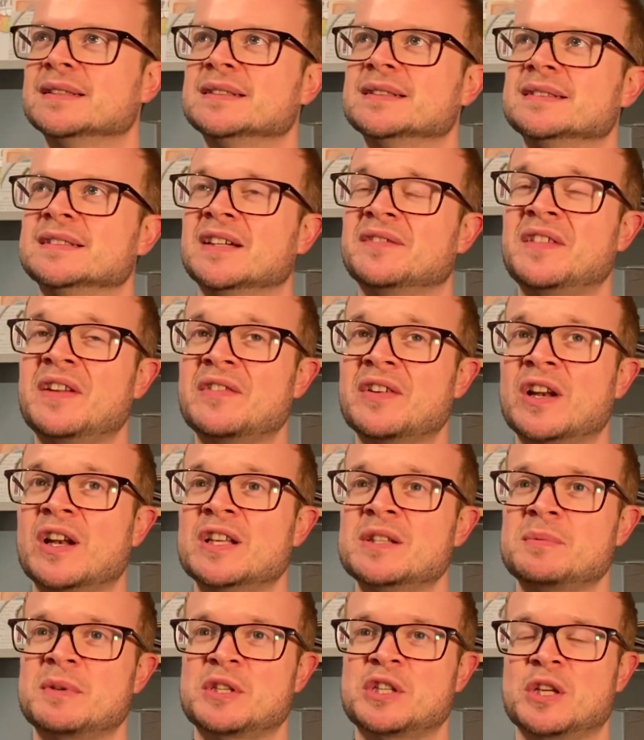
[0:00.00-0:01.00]
So I've never
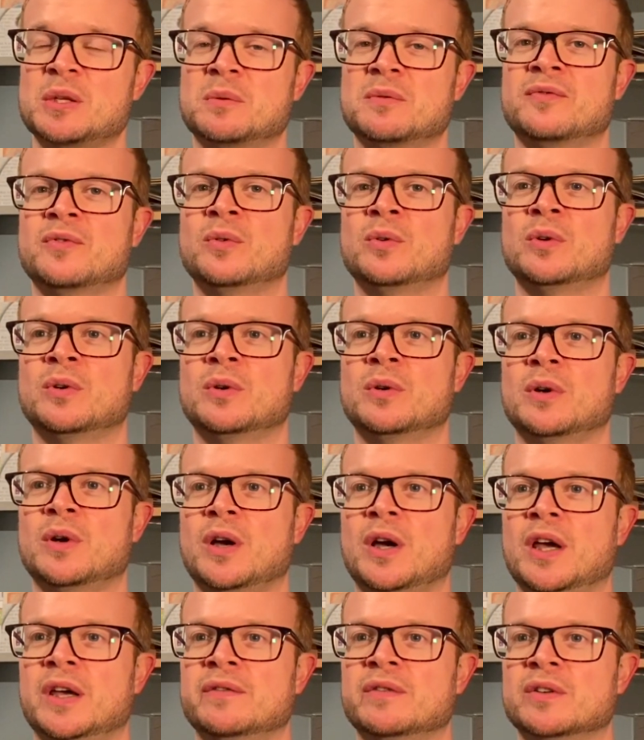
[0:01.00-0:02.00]
closed my shops before
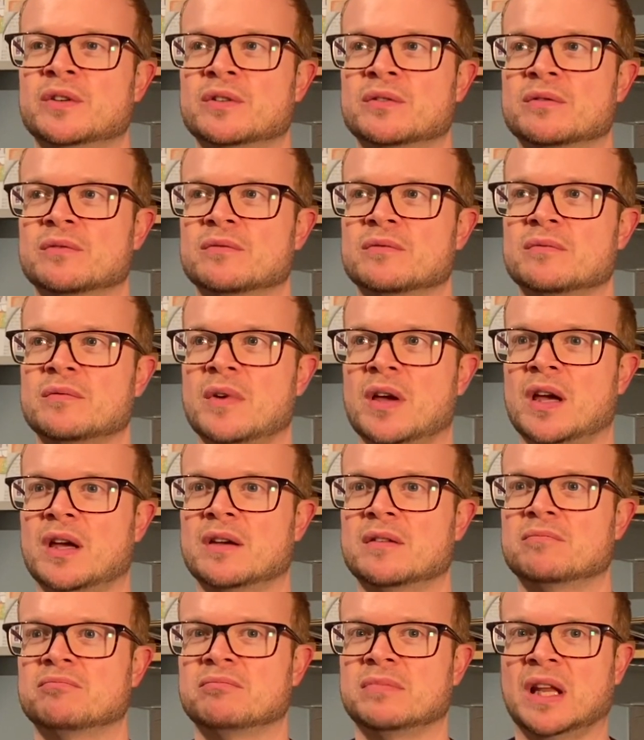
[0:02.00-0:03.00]
over
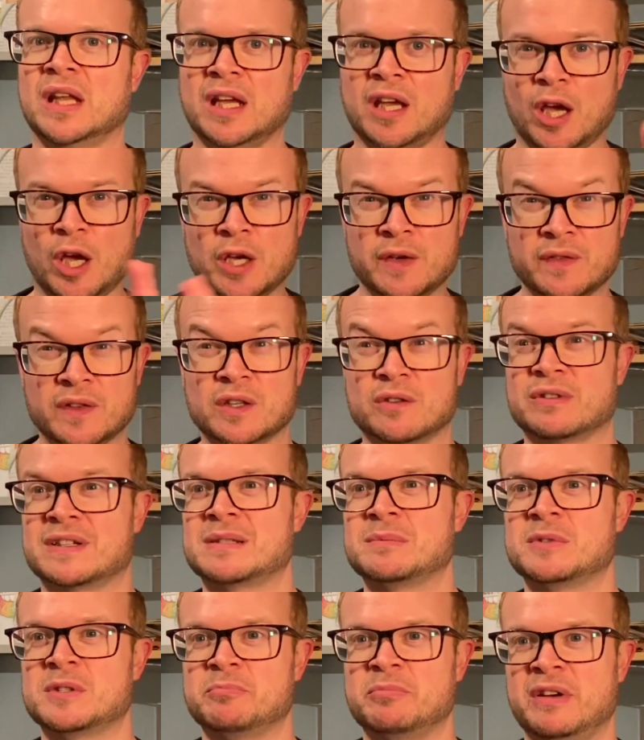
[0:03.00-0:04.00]
the
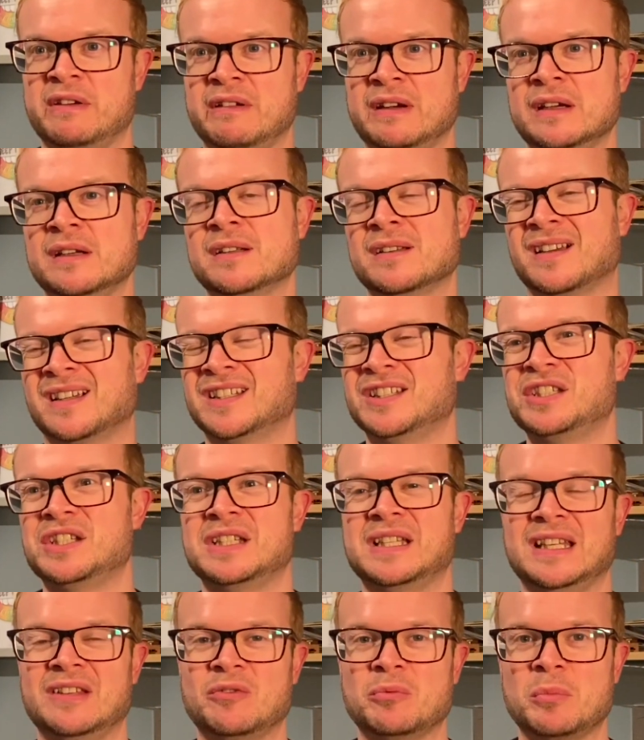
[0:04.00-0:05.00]
Christmas period. I
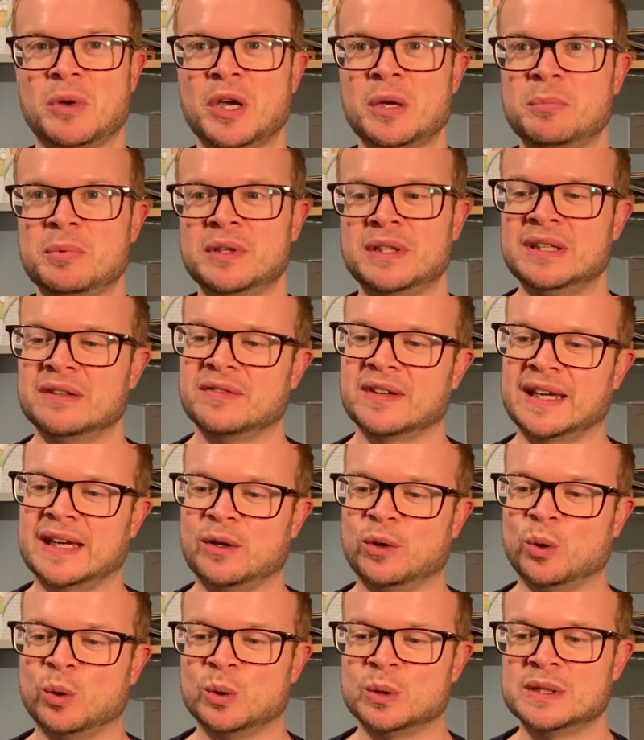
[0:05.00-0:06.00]
usually leave them open. If I get
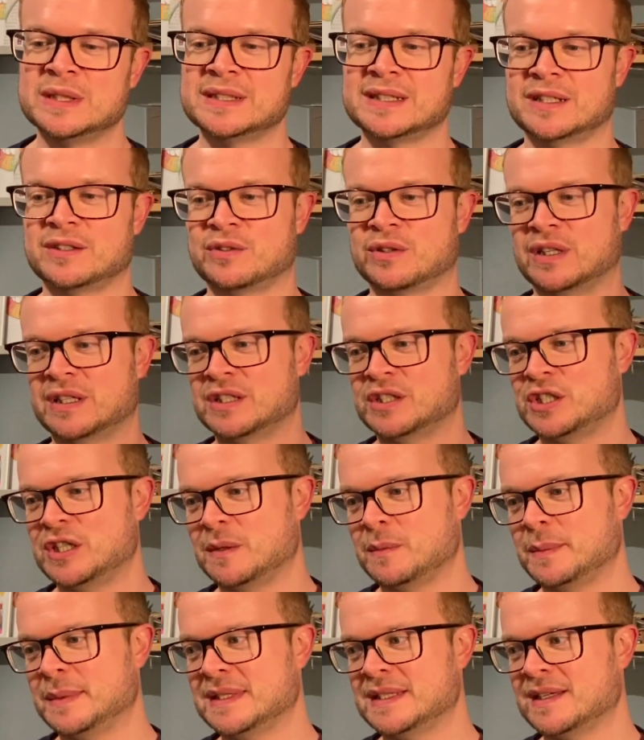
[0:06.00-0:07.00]
orders, I try and
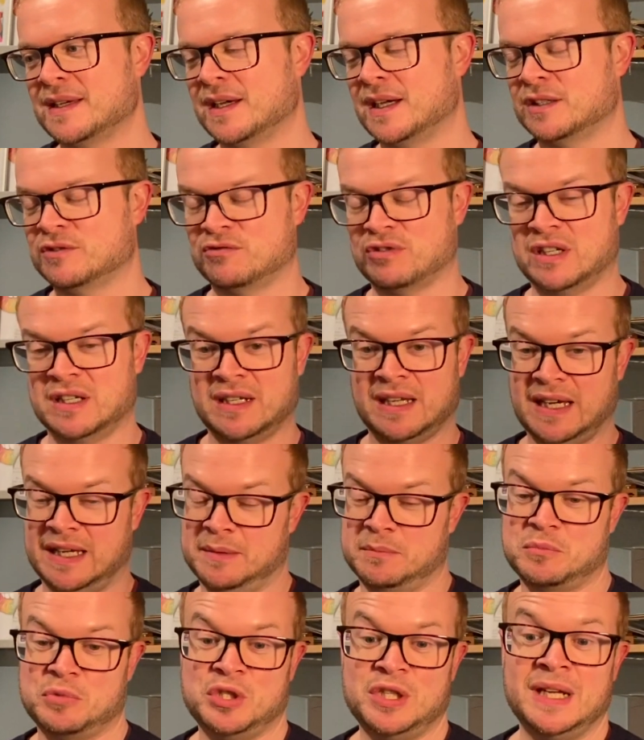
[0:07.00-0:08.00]
ship them in time. I try and get
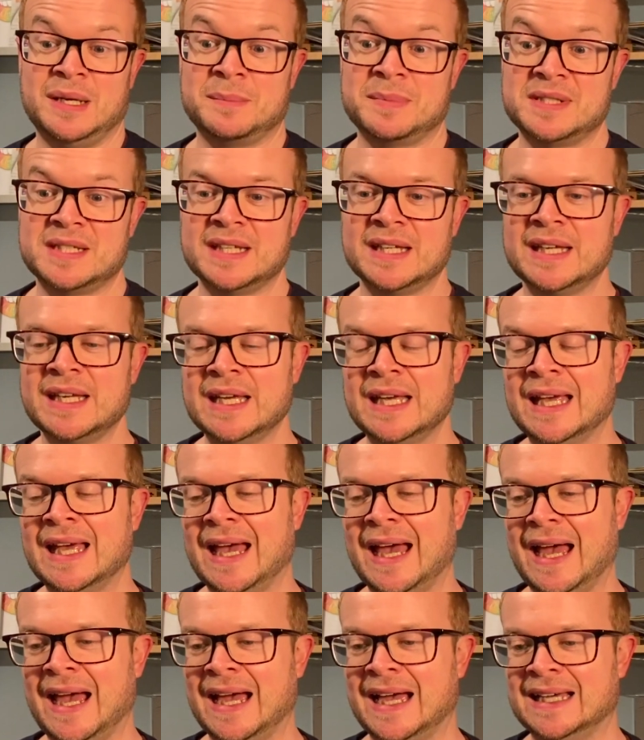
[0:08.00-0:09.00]
them shipped,
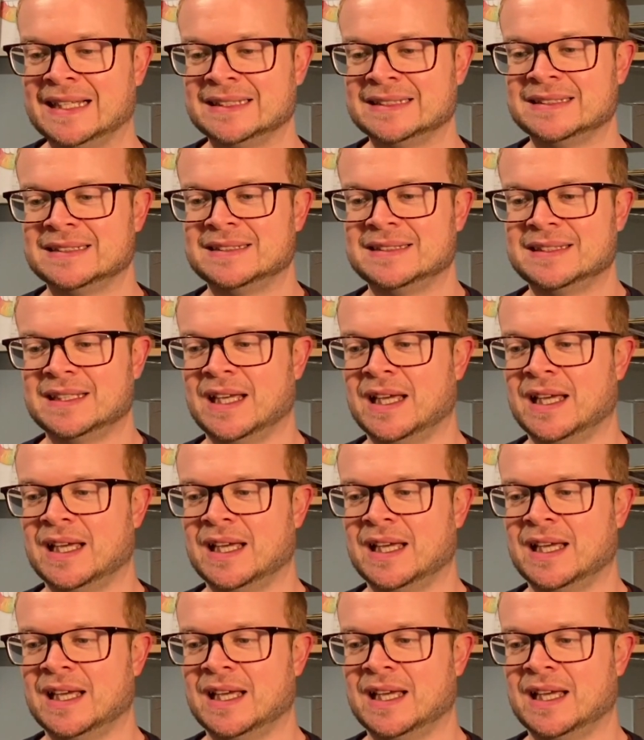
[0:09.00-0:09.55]
and